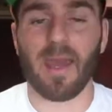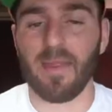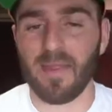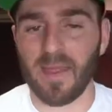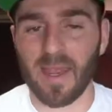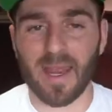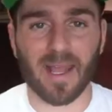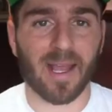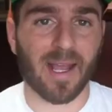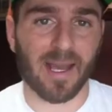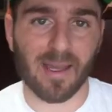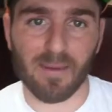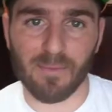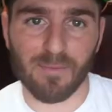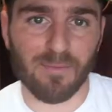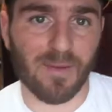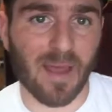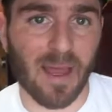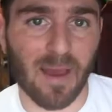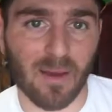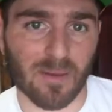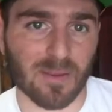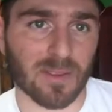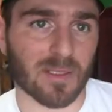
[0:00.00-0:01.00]
And then I kind of
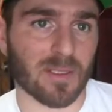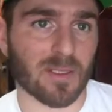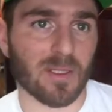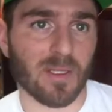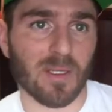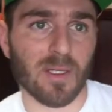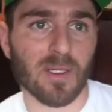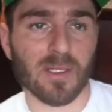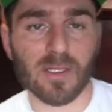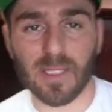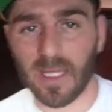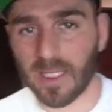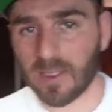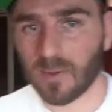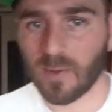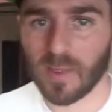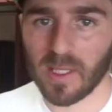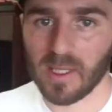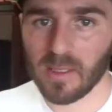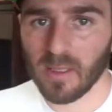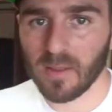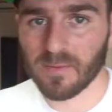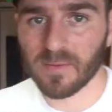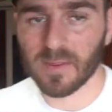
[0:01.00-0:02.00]
found that's what
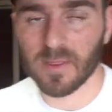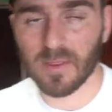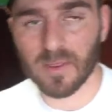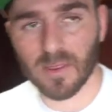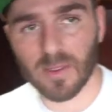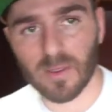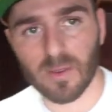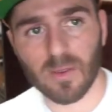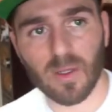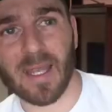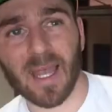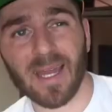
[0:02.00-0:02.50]
I love to do.